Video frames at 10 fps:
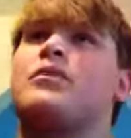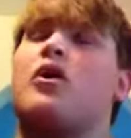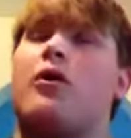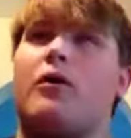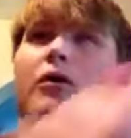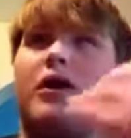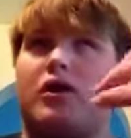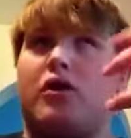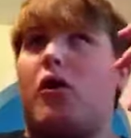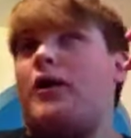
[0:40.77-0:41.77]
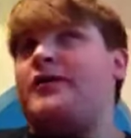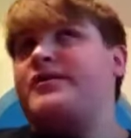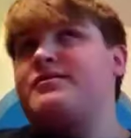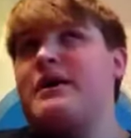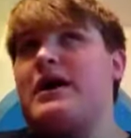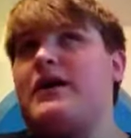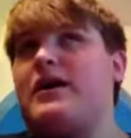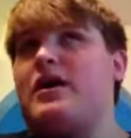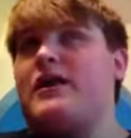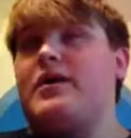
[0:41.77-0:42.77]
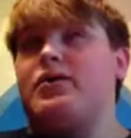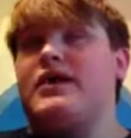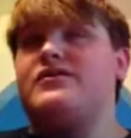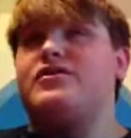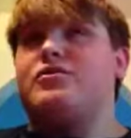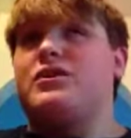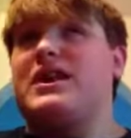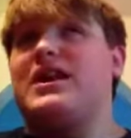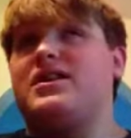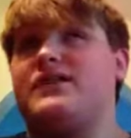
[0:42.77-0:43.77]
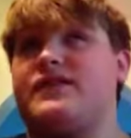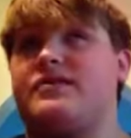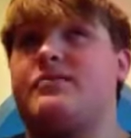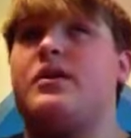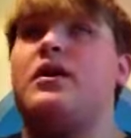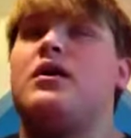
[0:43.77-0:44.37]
co- and coherentism, how that how that relates to deductivism,